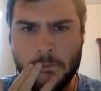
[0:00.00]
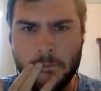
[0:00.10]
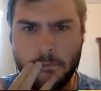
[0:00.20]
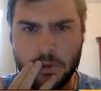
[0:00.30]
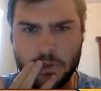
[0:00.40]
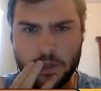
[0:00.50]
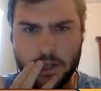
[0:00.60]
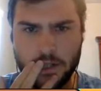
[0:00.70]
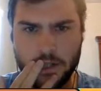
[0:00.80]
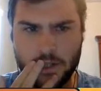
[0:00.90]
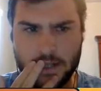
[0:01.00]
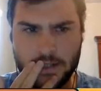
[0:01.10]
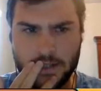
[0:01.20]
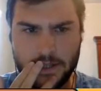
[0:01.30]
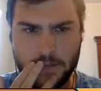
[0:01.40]
Usually not just
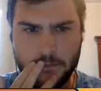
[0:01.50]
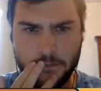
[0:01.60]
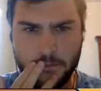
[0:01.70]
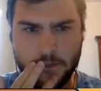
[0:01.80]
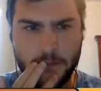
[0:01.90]
SD. Yeah.